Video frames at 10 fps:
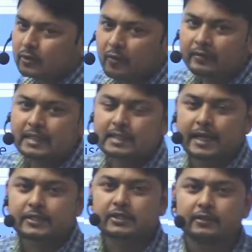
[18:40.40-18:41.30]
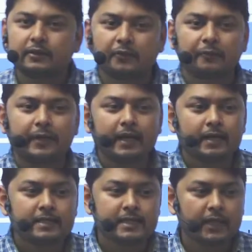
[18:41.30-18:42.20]
of this lecture, we
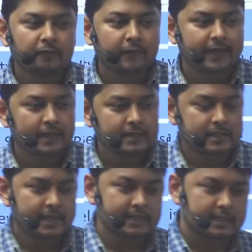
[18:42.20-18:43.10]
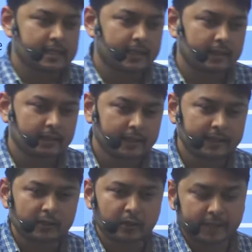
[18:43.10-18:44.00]
are seeing various things that are
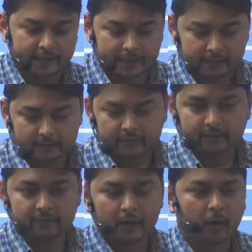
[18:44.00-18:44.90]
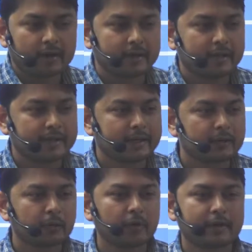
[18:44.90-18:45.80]
included or related
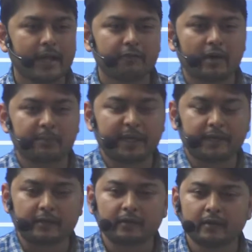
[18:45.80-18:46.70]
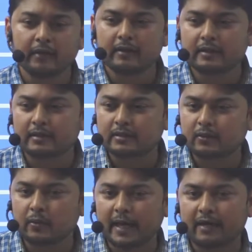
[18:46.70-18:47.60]
to our environment.
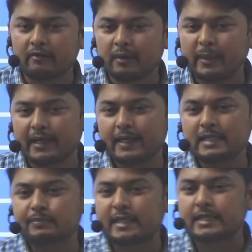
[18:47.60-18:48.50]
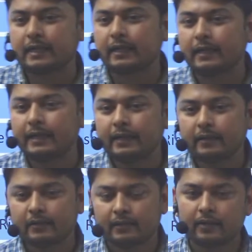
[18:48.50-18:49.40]
So environment is
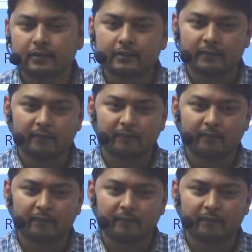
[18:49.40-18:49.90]
basically the